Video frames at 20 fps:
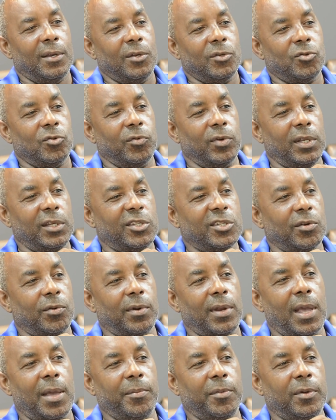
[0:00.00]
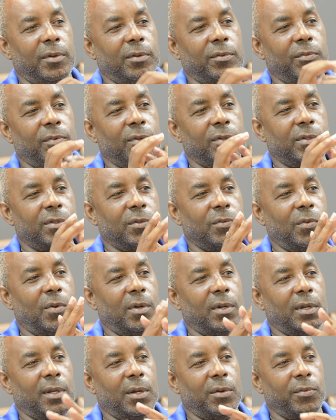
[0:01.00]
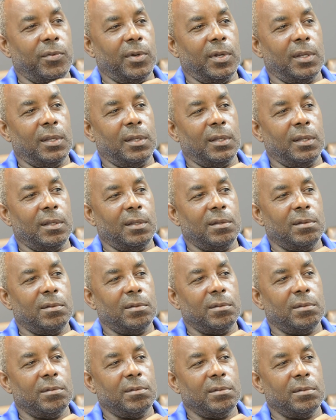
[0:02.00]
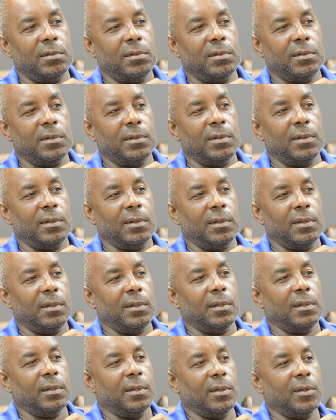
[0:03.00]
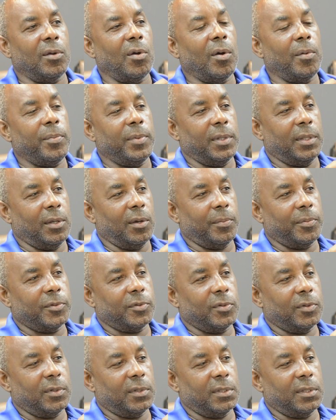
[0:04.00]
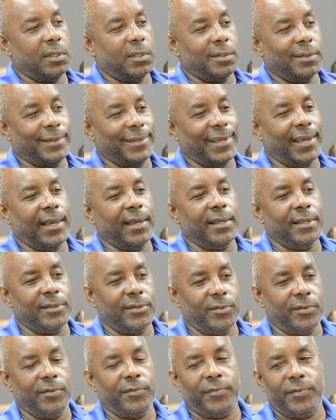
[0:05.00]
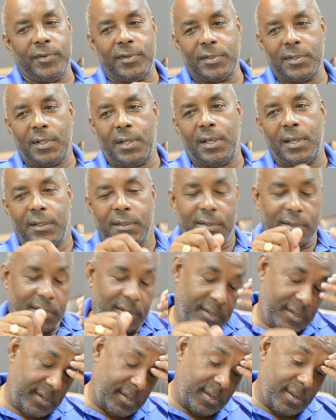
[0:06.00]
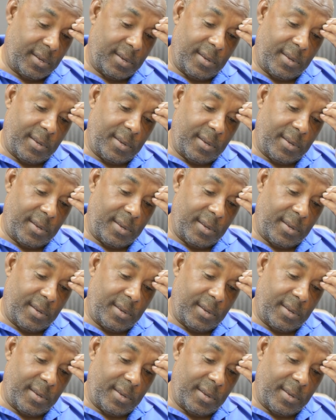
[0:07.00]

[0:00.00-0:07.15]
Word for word: so really, Cyril Hammond was the one that really got me the opportunity to get into a first class.